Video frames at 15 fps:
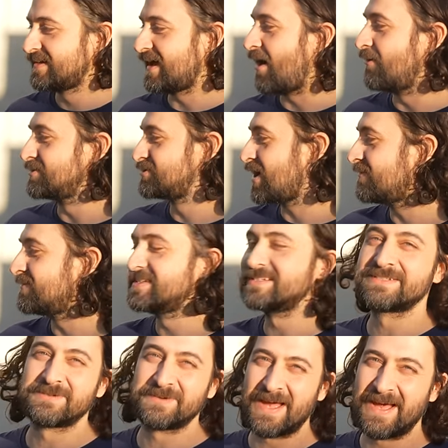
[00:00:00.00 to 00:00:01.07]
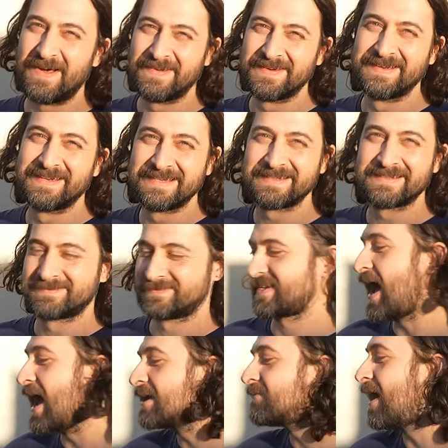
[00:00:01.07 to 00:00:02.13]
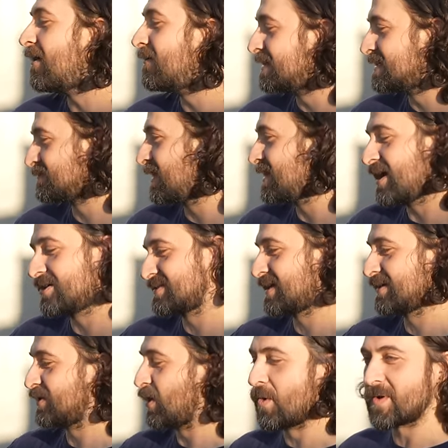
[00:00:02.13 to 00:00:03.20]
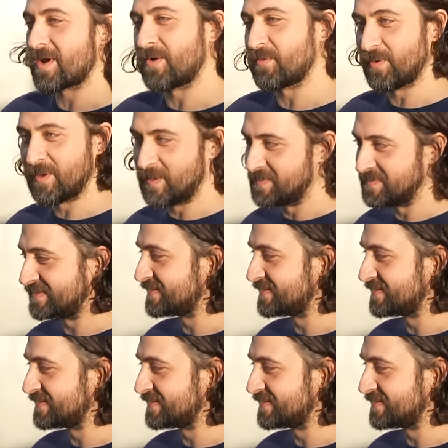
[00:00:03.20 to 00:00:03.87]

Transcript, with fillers: I was driving this around, kind of how it is right now, just like lowered on rims.